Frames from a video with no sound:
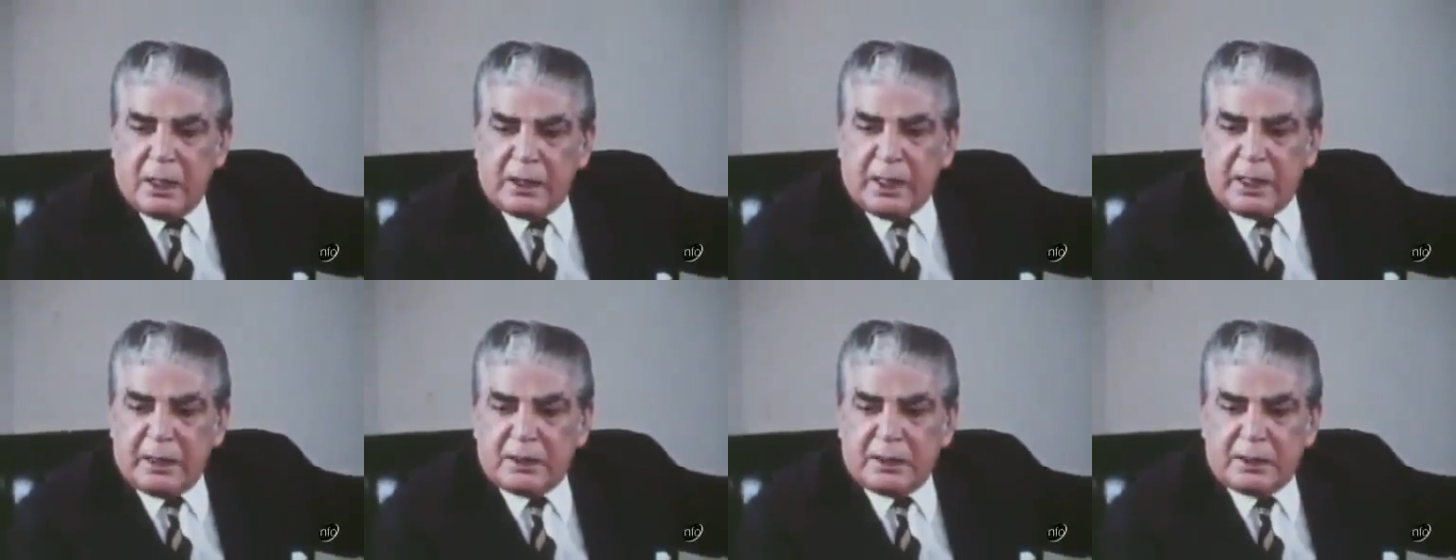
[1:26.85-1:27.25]

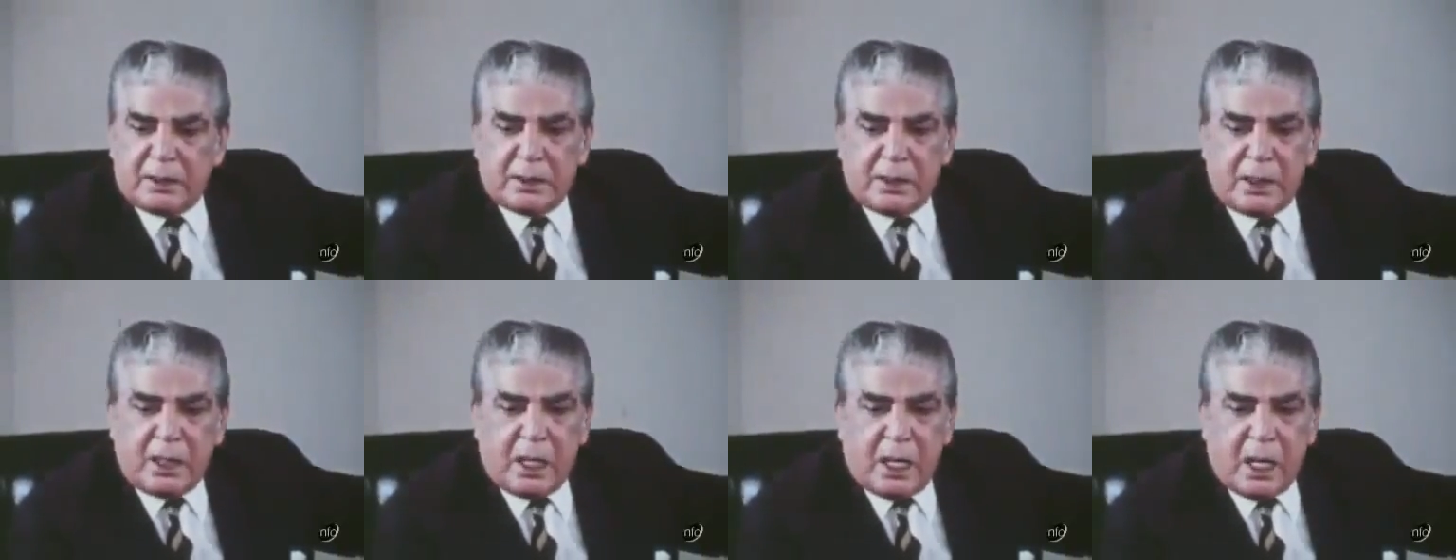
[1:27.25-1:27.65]

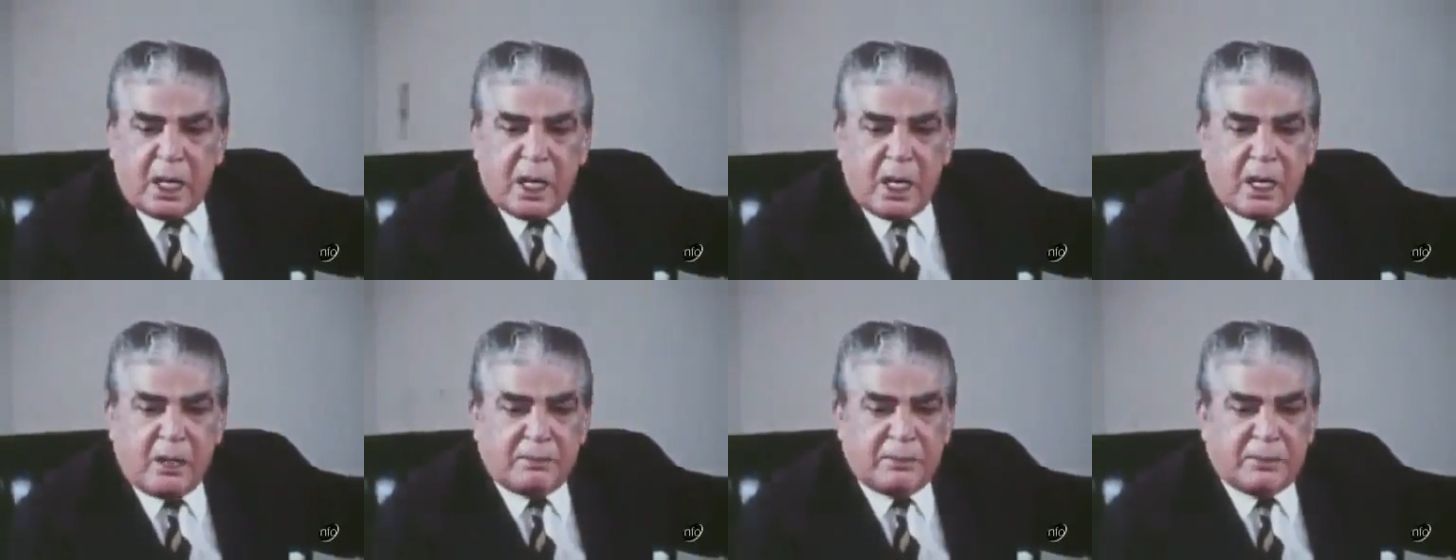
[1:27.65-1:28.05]
against
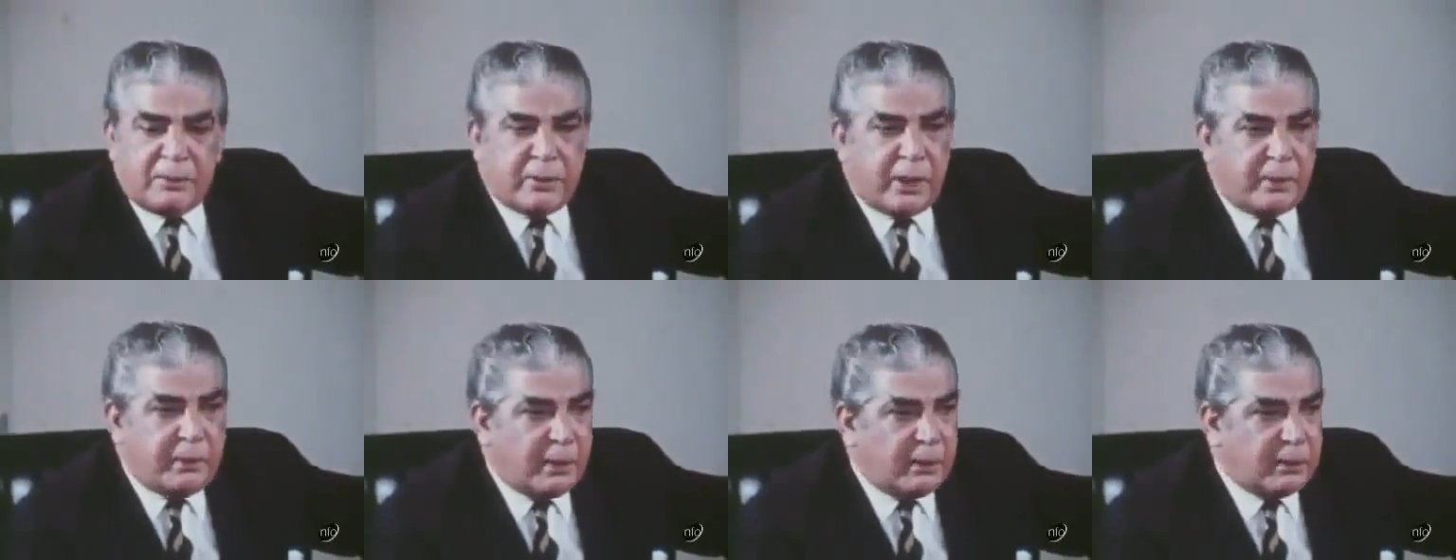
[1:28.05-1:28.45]

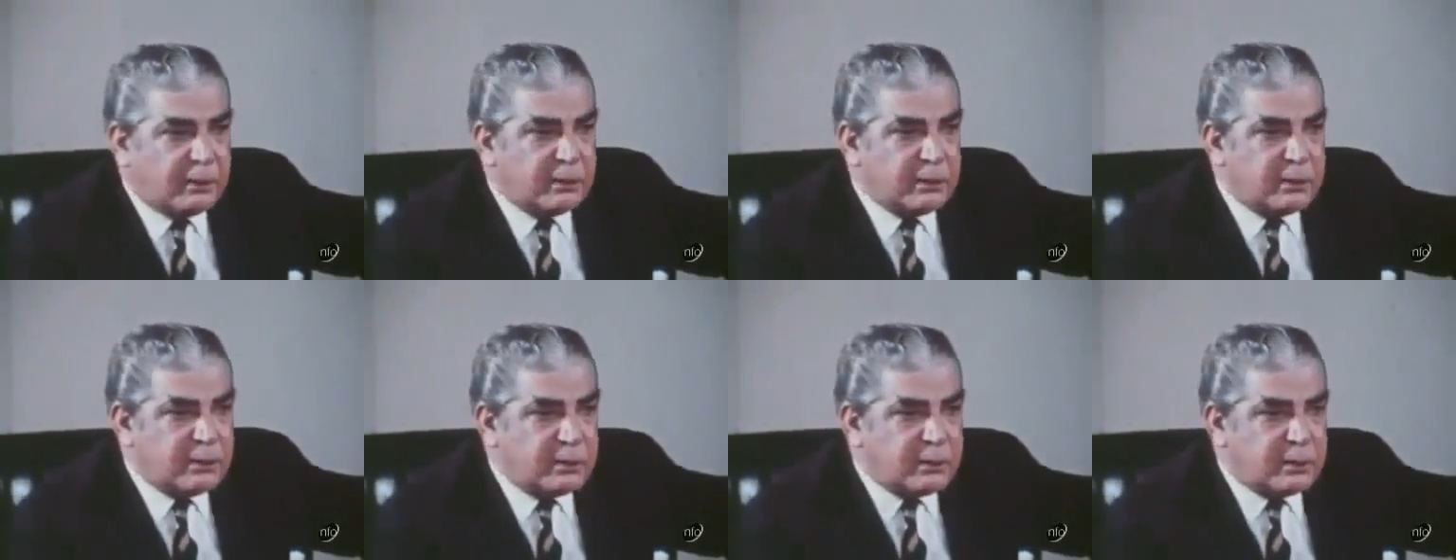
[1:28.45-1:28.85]
armed
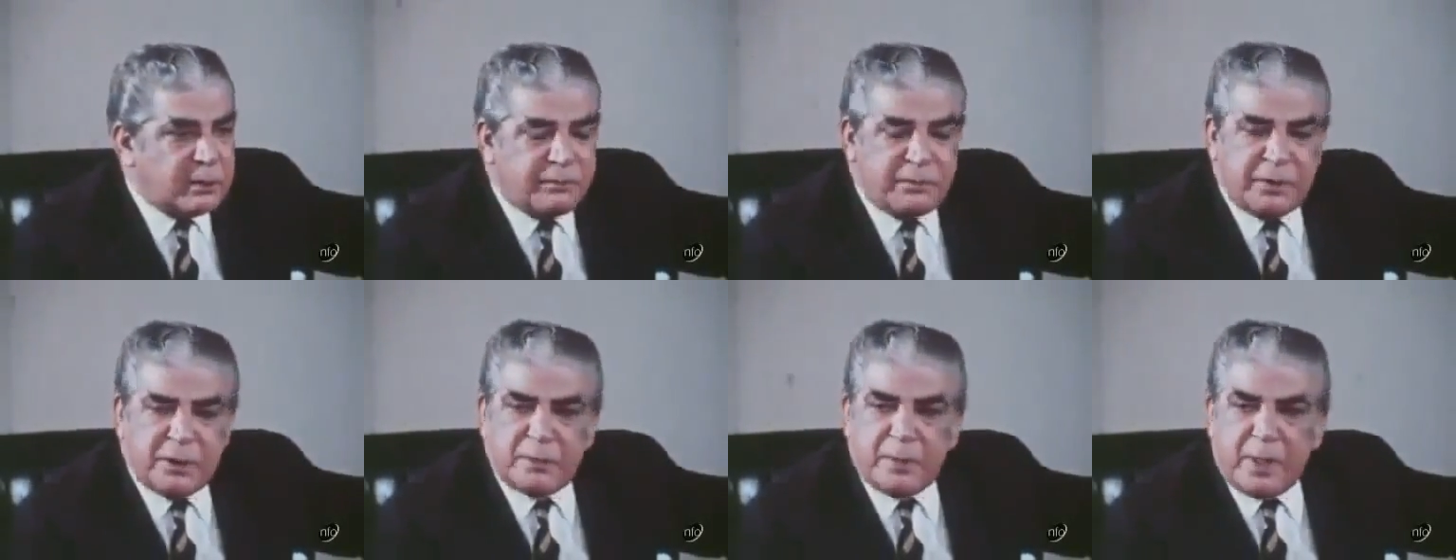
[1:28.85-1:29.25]

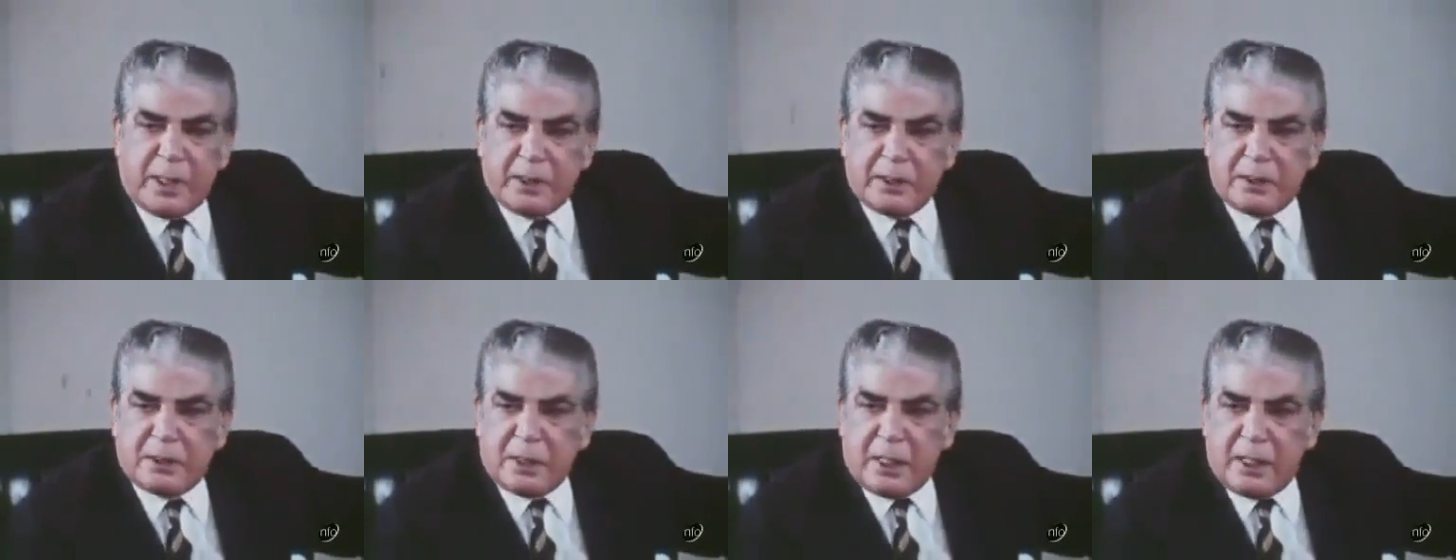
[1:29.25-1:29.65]
rebels of
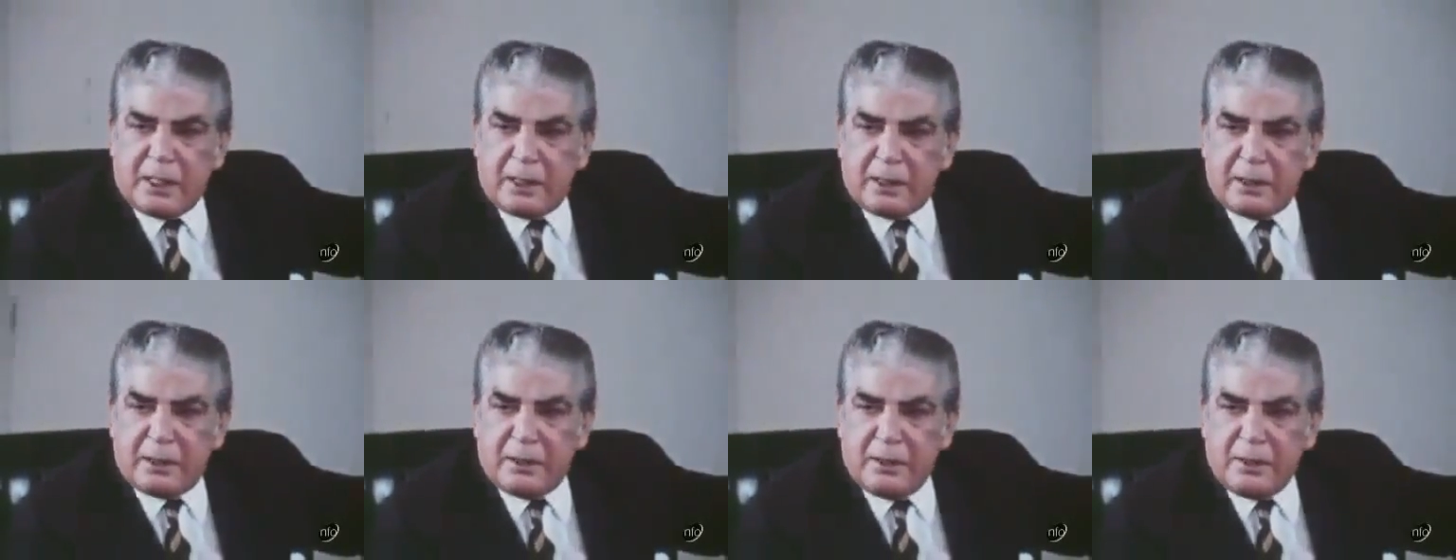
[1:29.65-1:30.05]
East
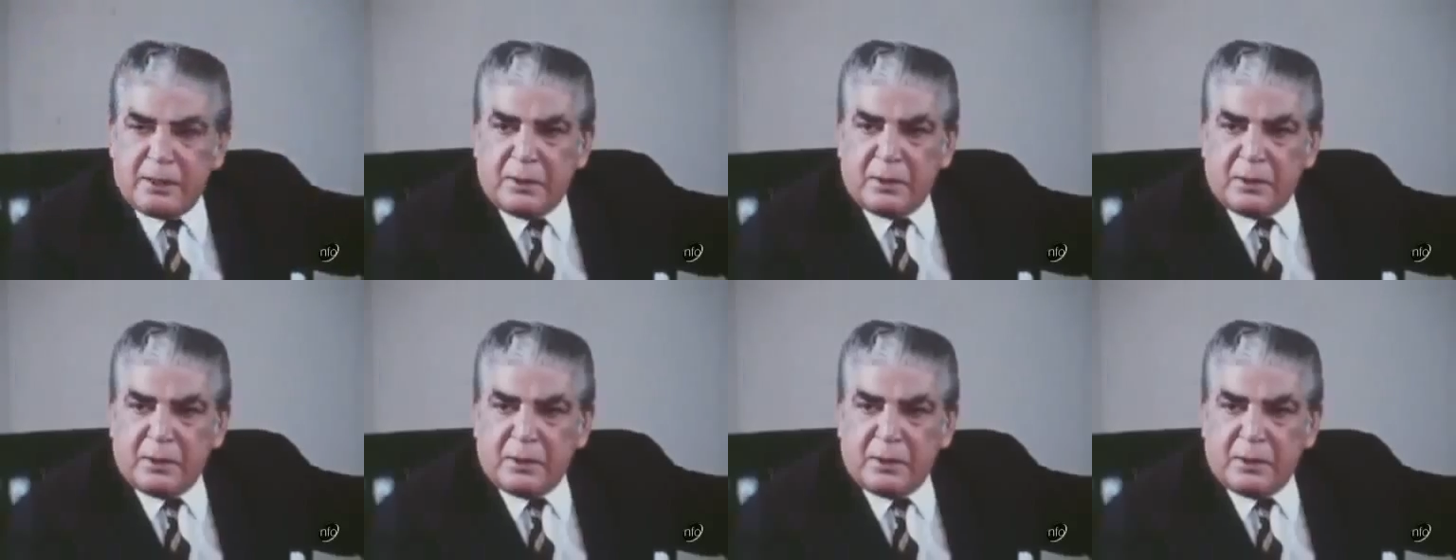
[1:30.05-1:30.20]
Pakistan